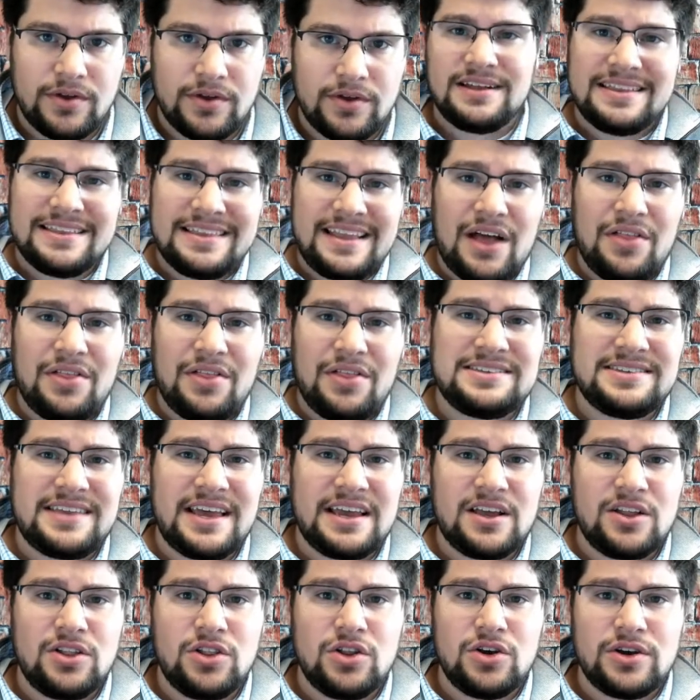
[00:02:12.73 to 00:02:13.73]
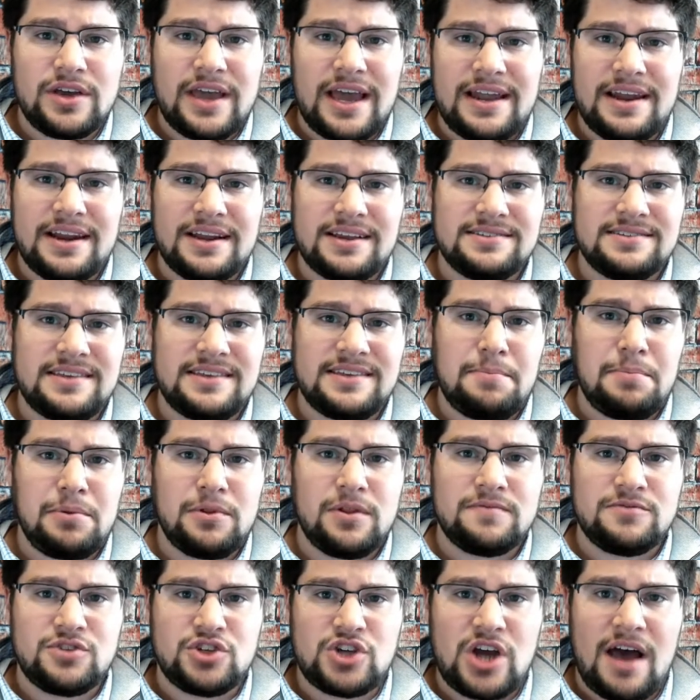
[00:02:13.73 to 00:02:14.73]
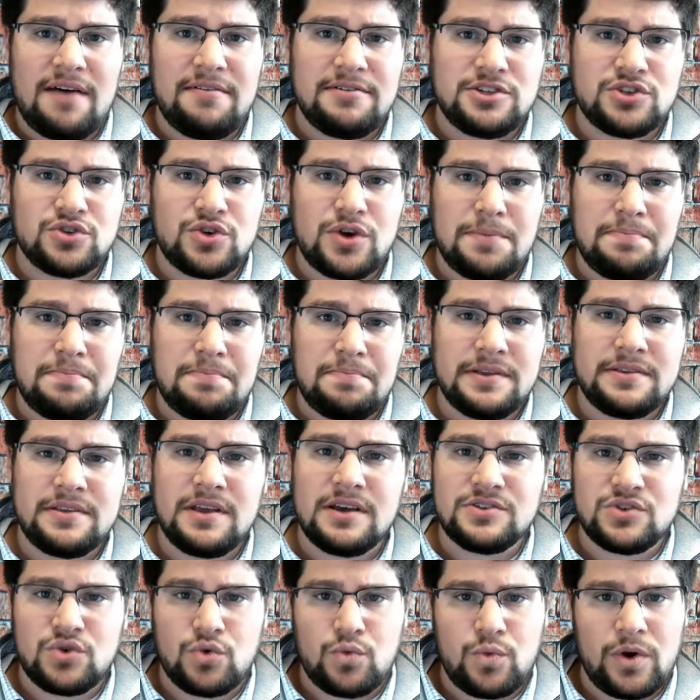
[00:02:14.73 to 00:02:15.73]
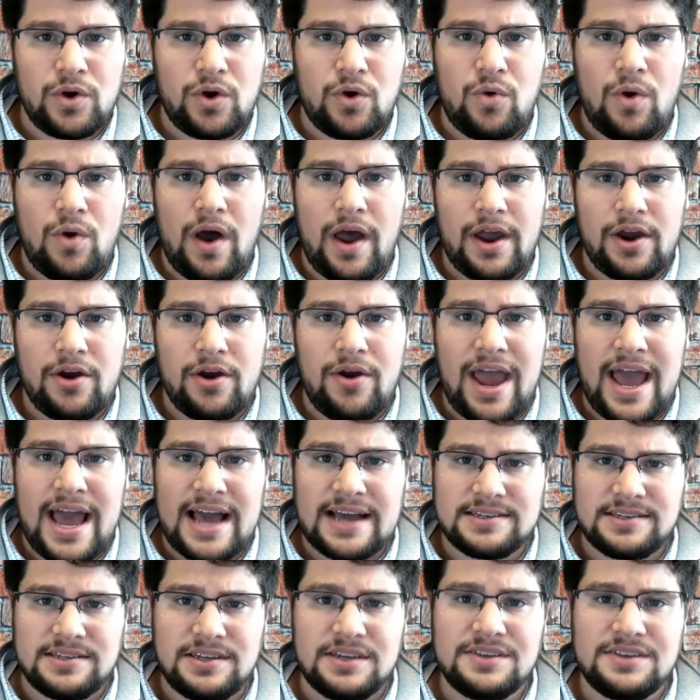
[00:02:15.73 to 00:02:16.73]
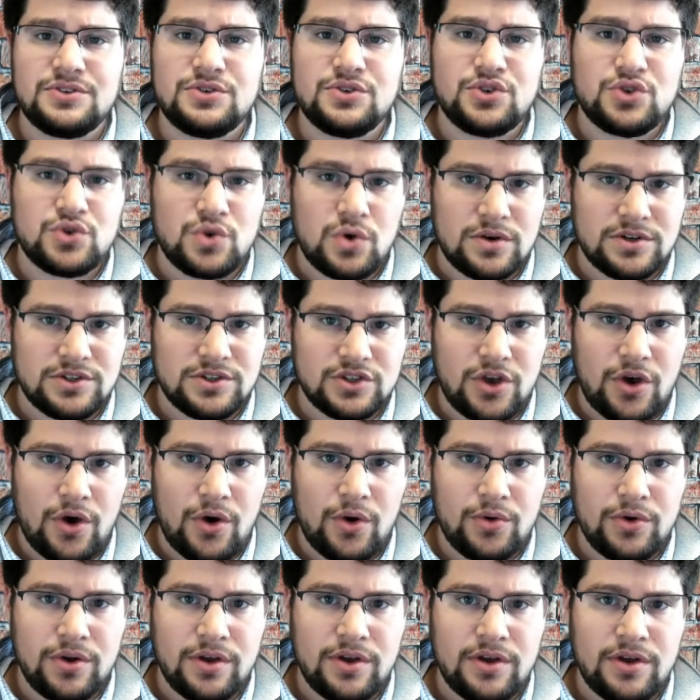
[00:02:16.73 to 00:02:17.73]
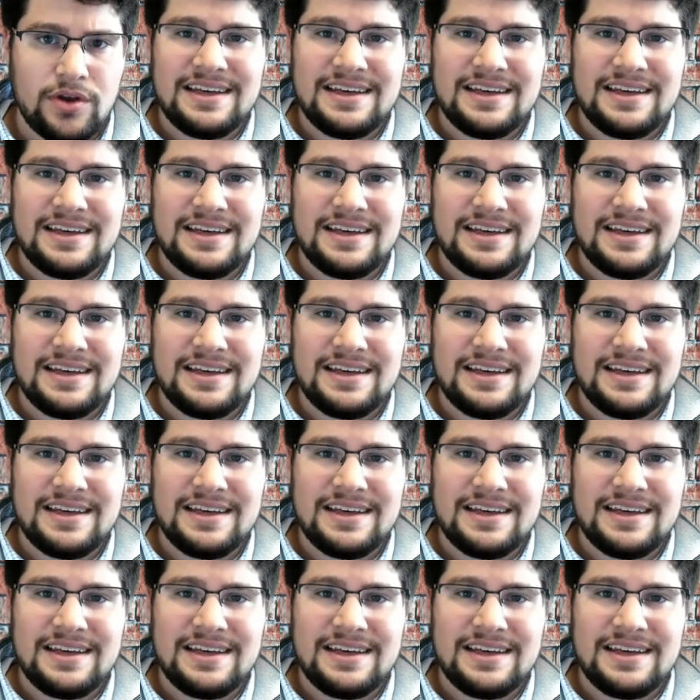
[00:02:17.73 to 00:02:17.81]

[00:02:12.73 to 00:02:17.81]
Now let's take a look at an example of JavaScript that doesn't require access to source code.